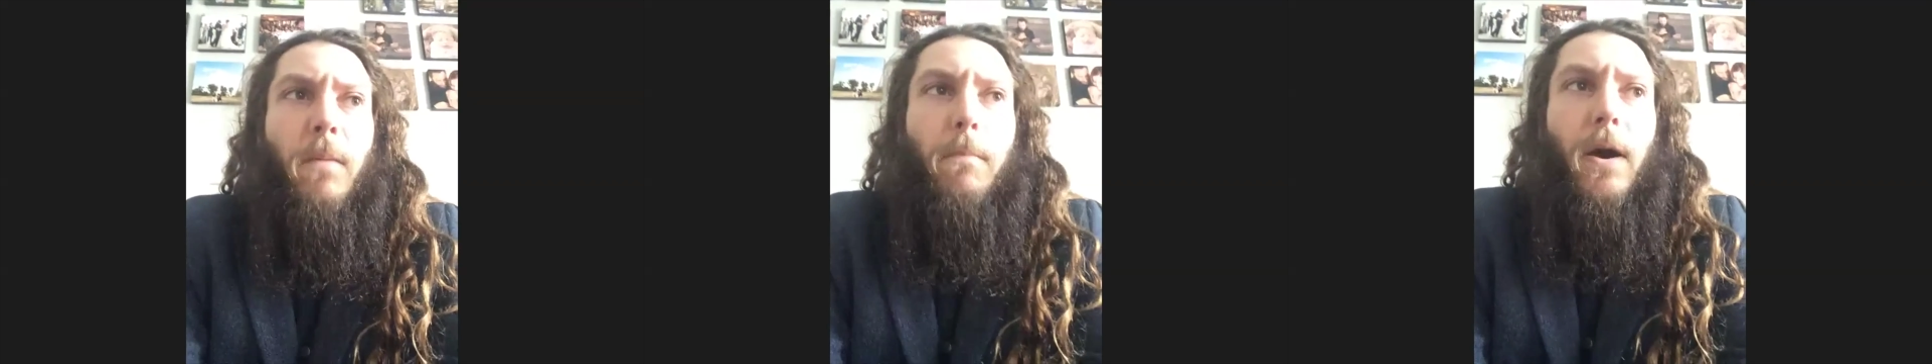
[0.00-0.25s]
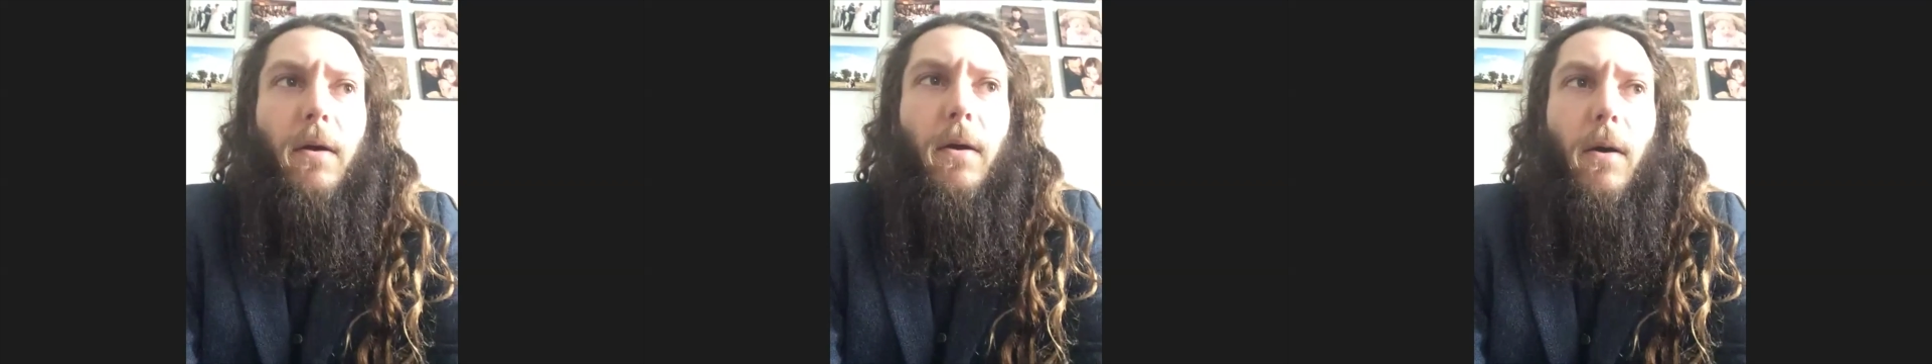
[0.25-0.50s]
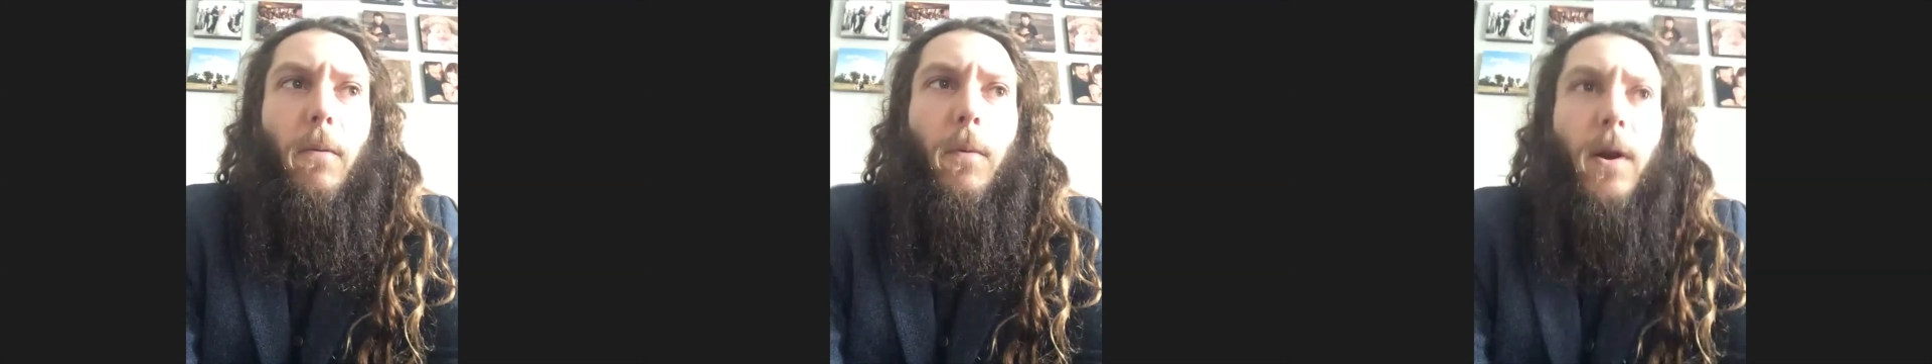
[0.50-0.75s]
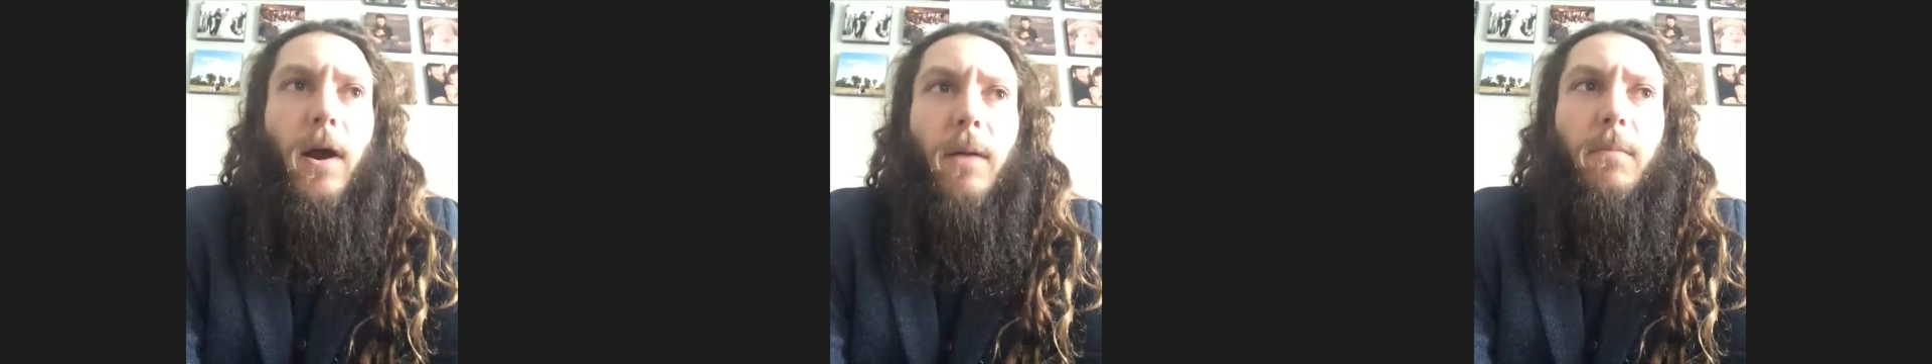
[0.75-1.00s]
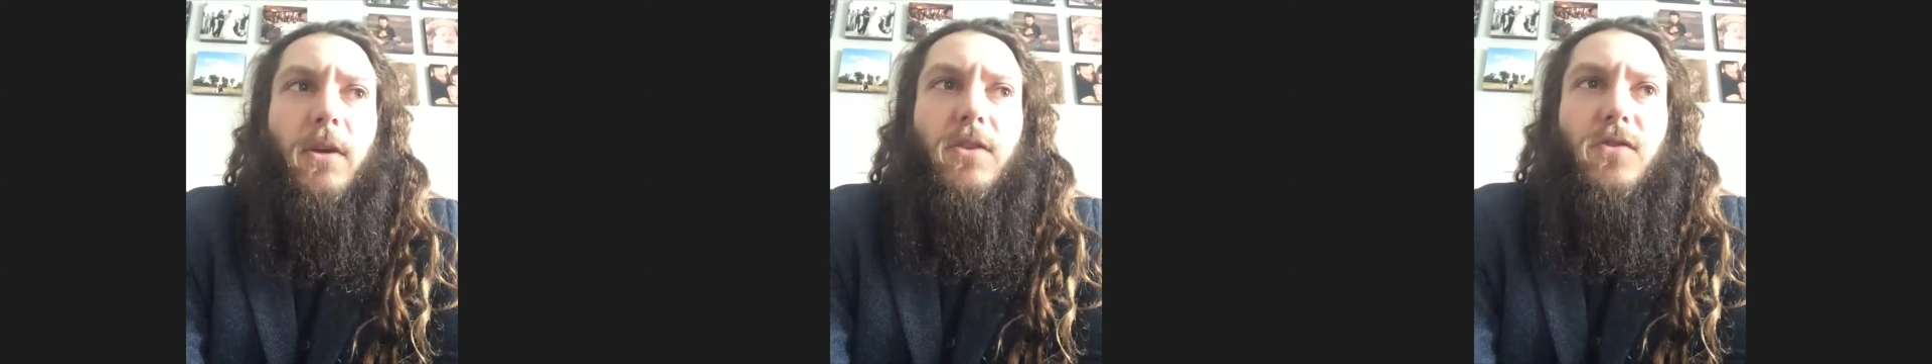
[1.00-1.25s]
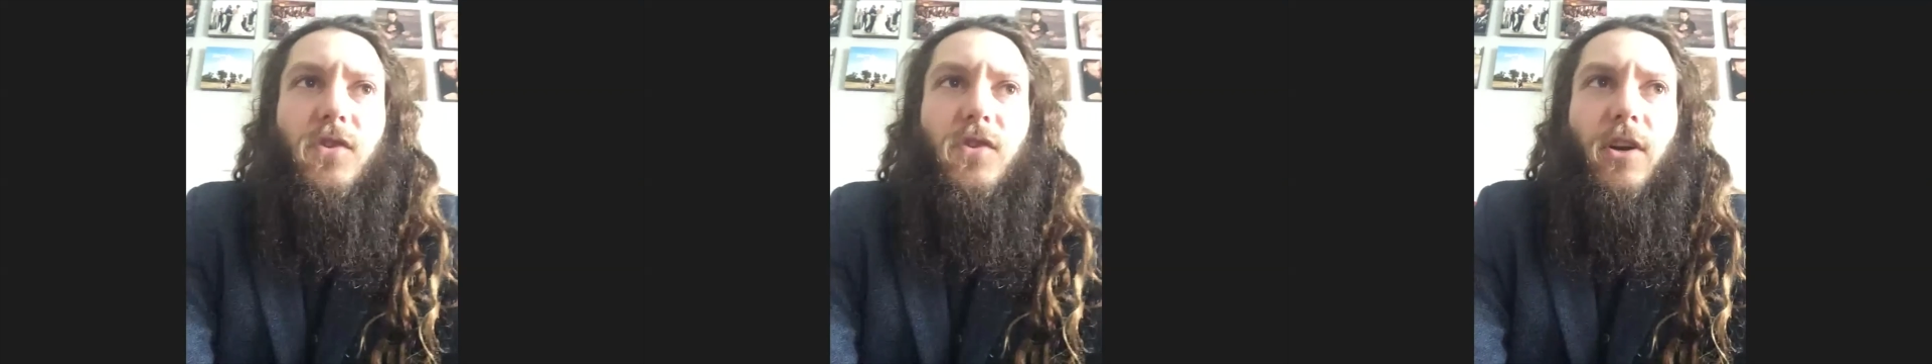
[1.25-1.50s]
but what i'm
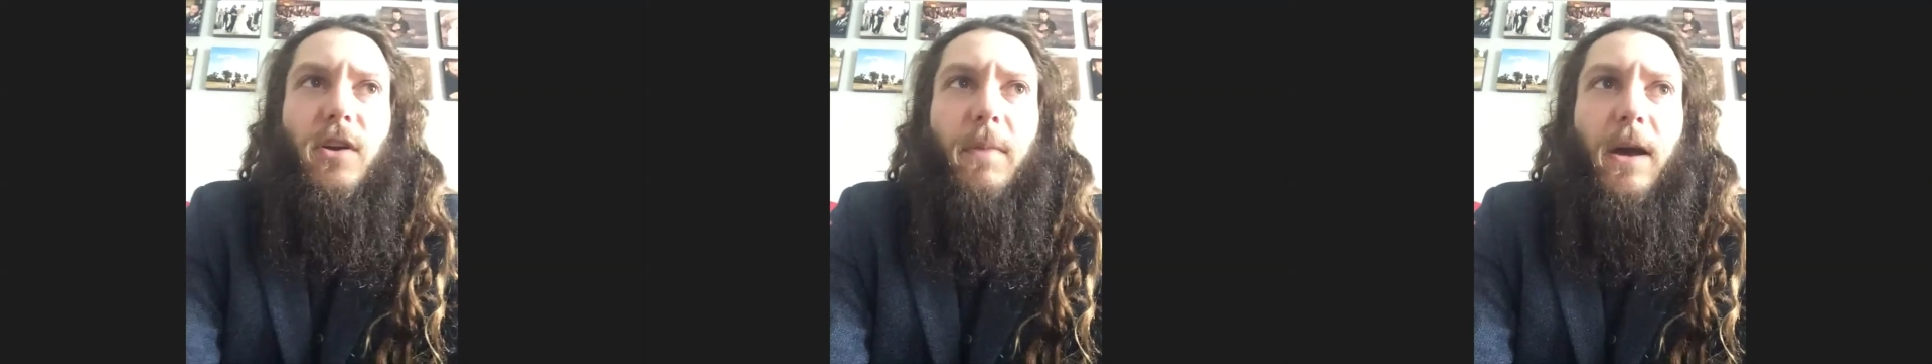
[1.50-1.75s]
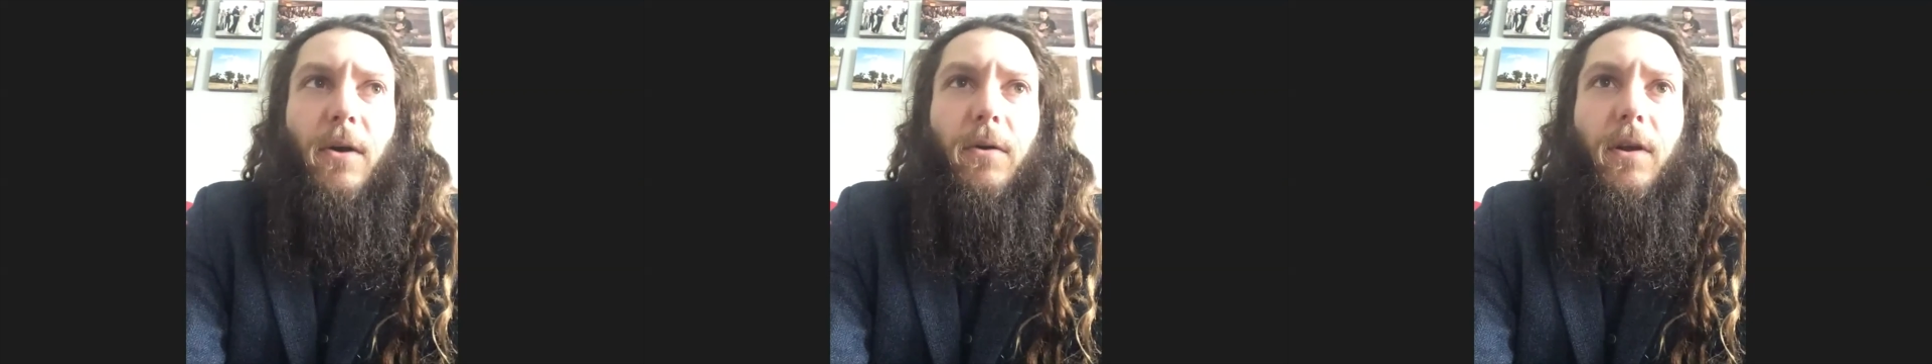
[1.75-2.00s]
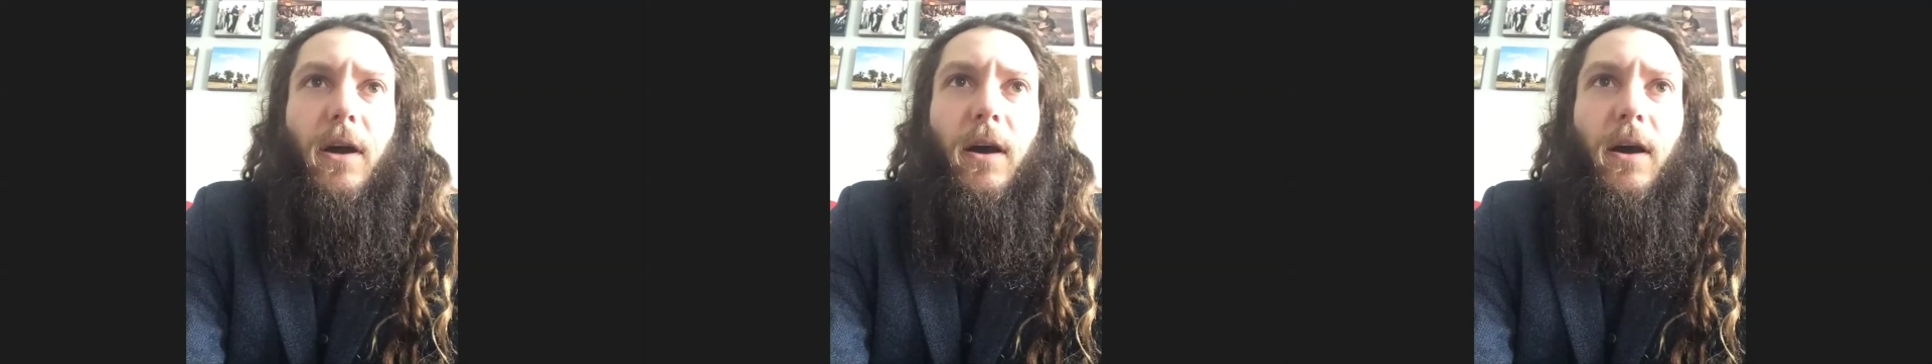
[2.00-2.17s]
concerned about